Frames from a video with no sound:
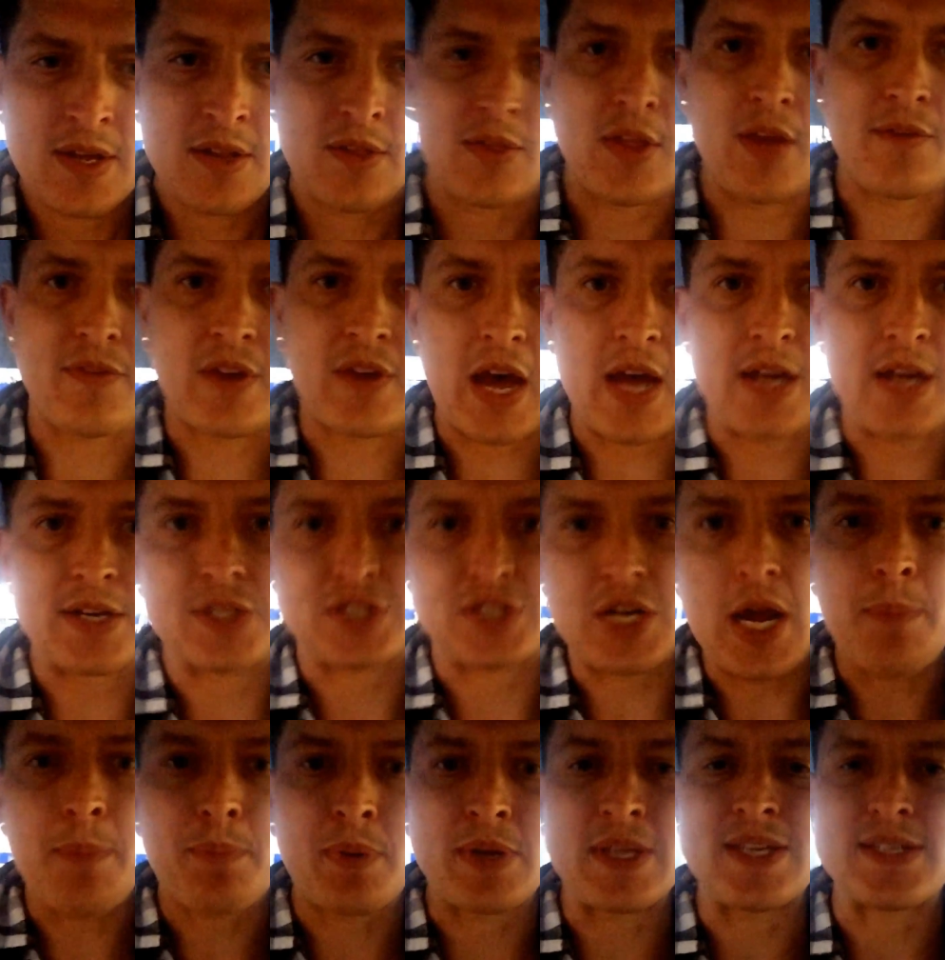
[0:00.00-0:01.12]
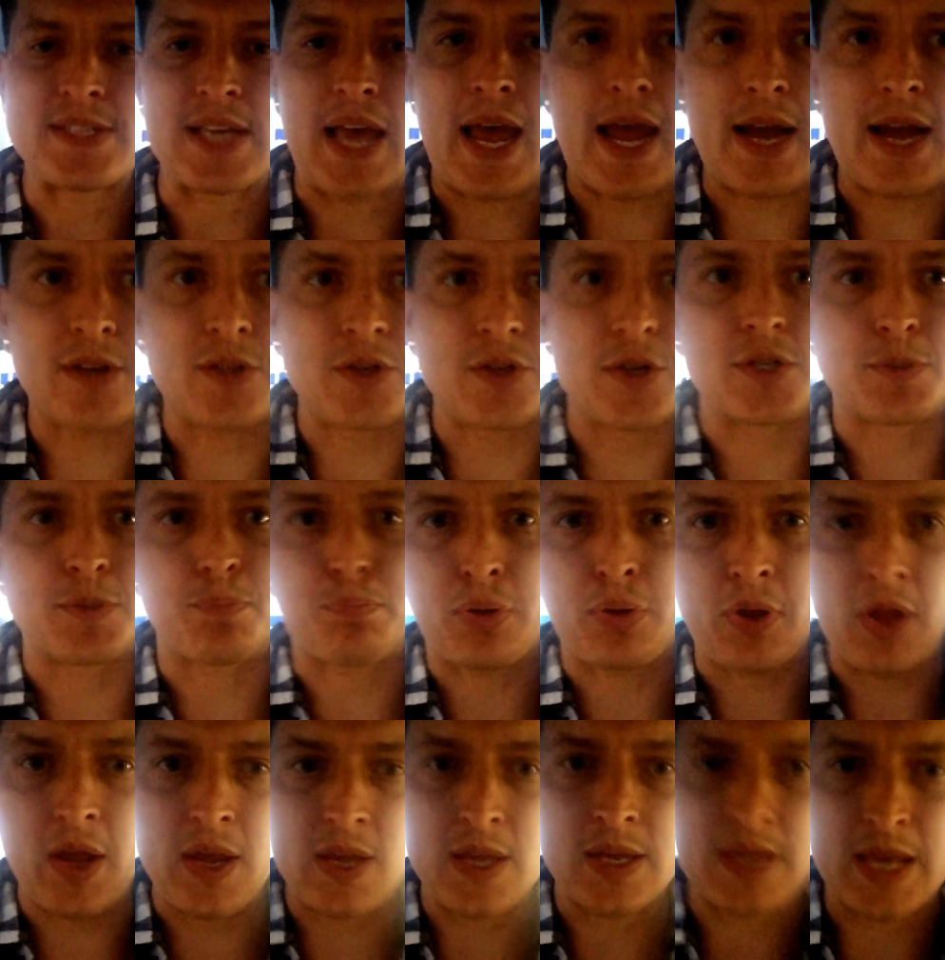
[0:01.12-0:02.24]
They've got Japanese actors
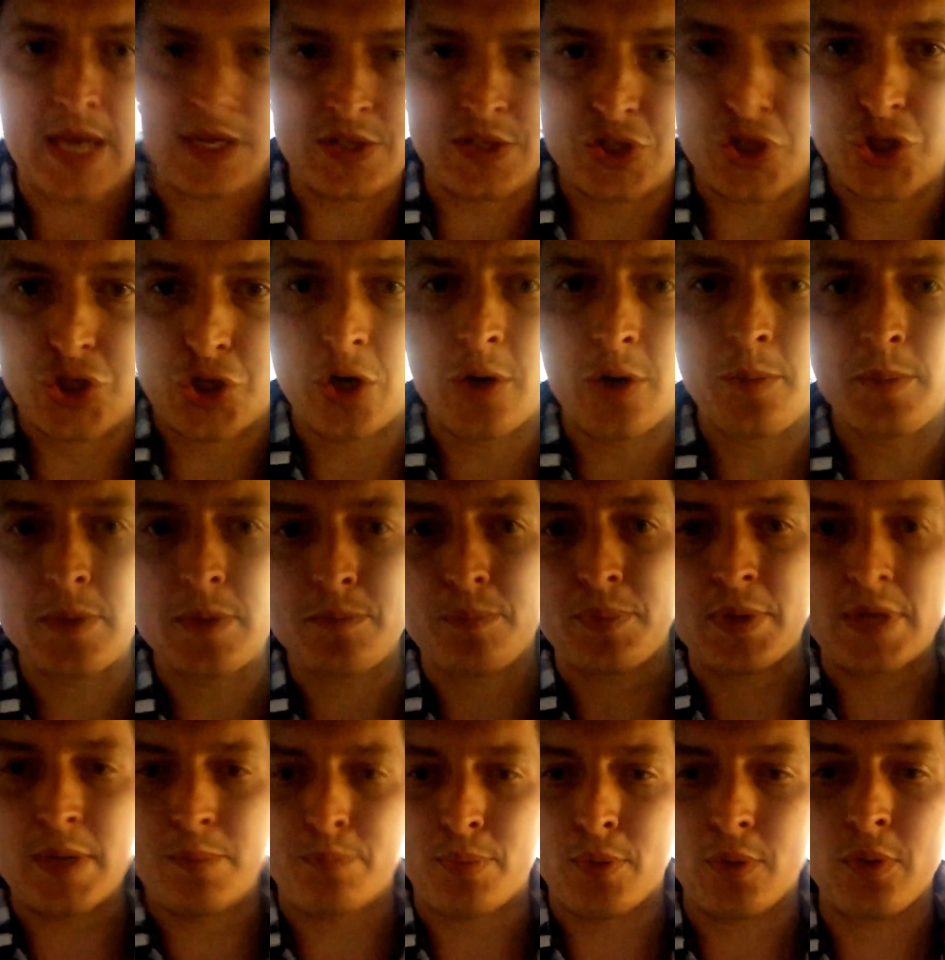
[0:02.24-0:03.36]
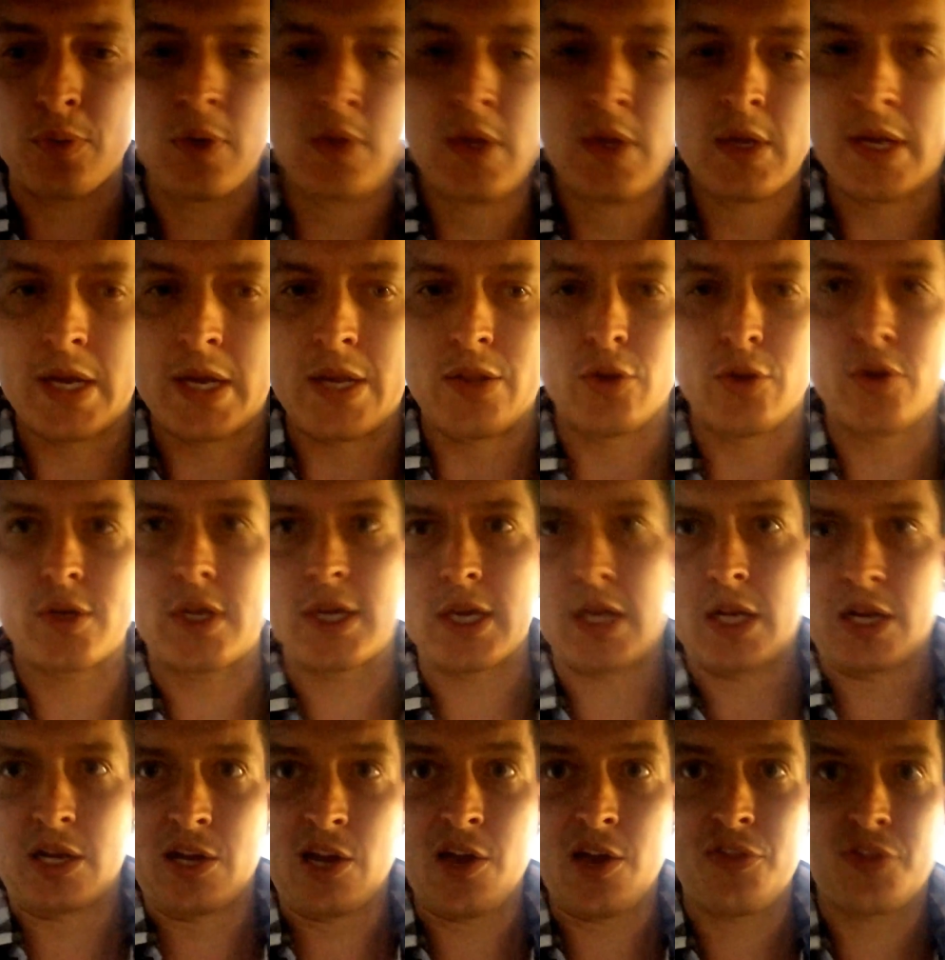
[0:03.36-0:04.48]
playing as German people and
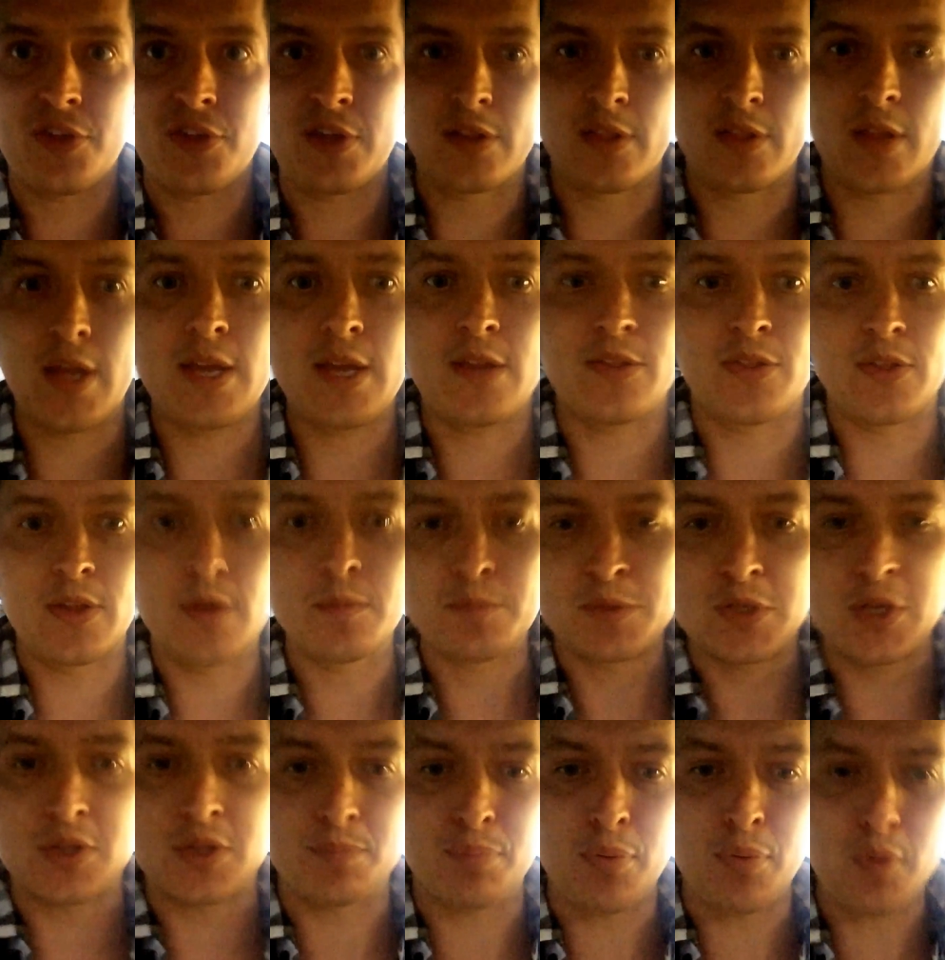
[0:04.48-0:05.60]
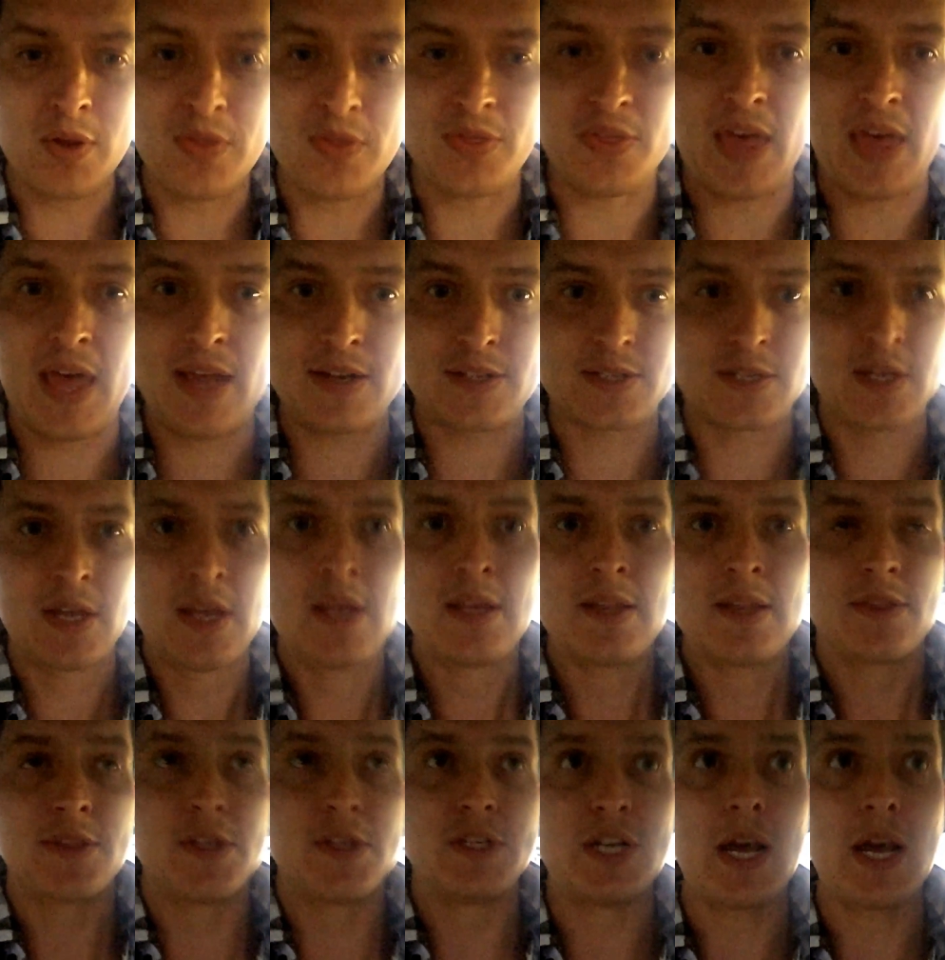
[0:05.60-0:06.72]
looking nothing like them, to the point that
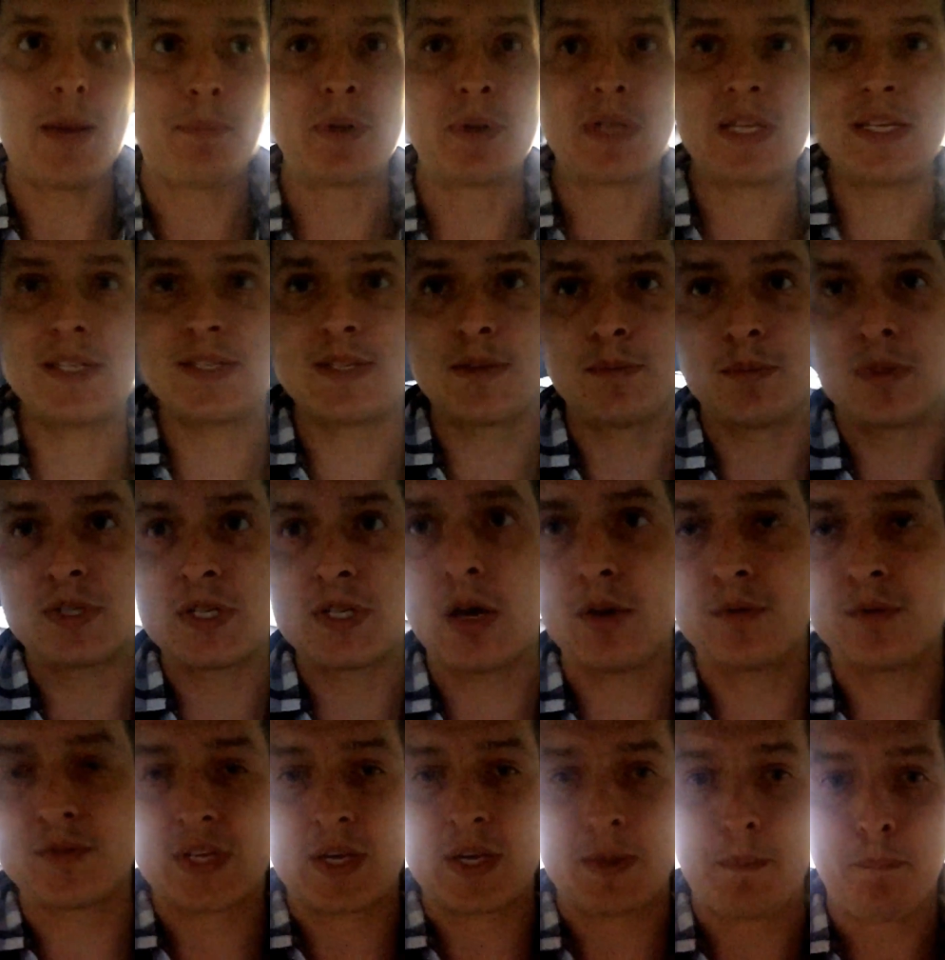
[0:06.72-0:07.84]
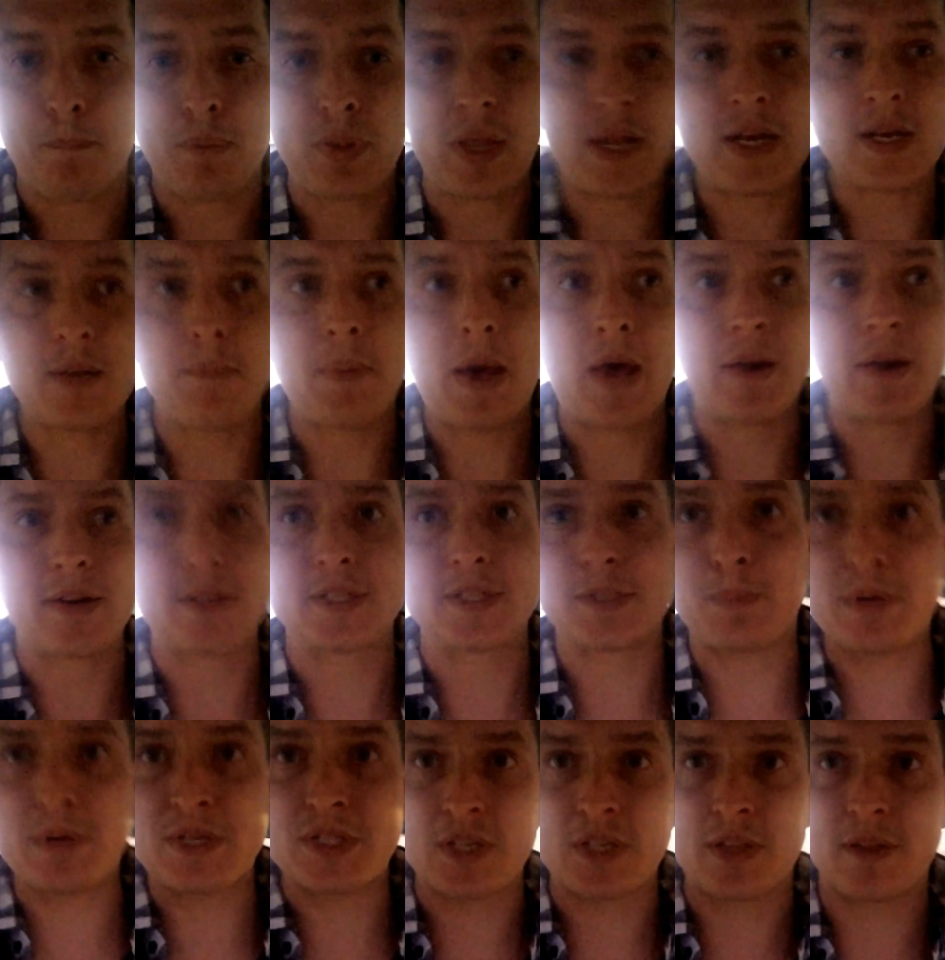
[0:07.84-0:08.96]
the Japanese themselves complained about it,
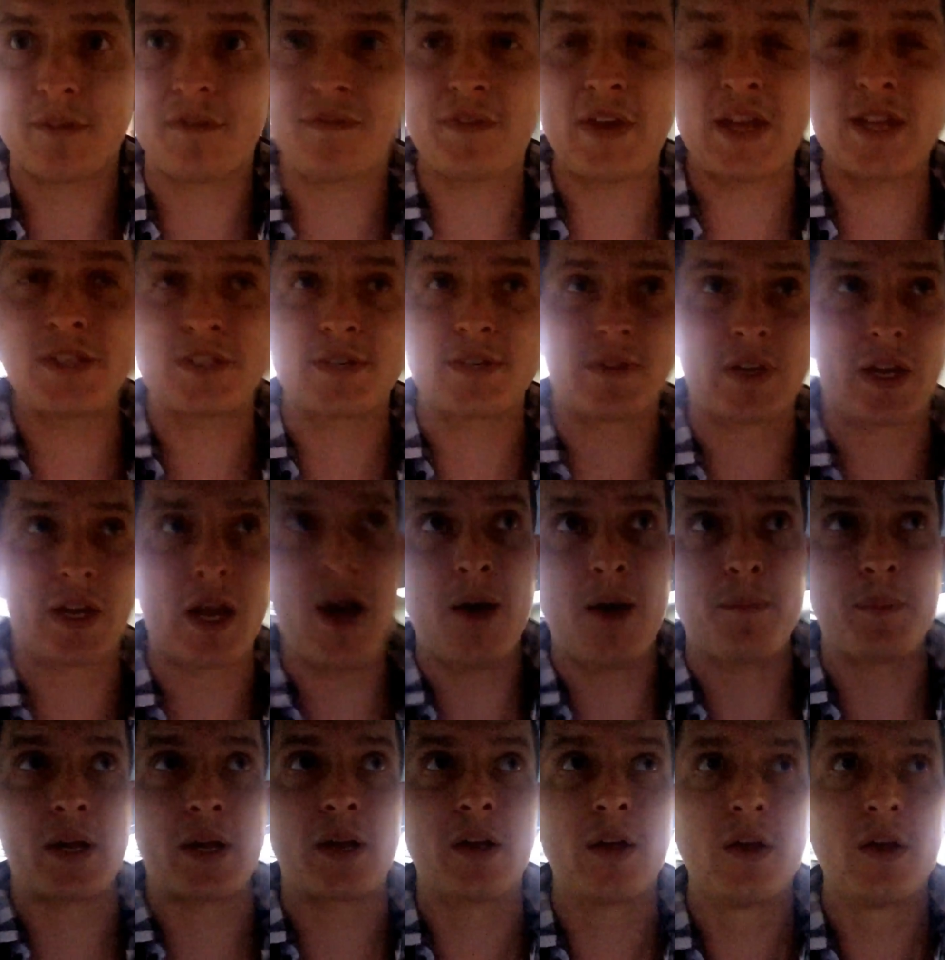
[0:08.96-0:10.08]
especially the fans of the comic